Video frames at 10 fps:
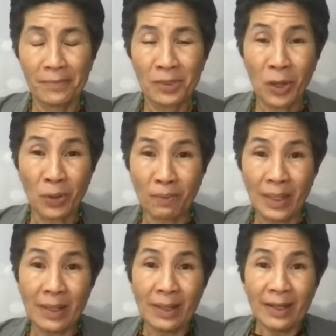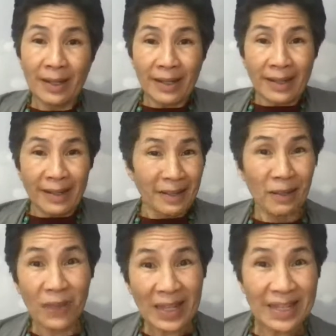So,
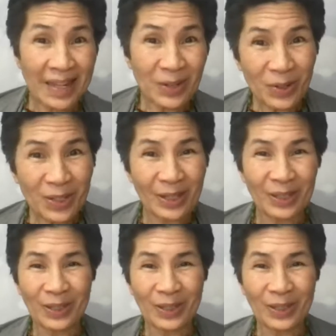if that's interesting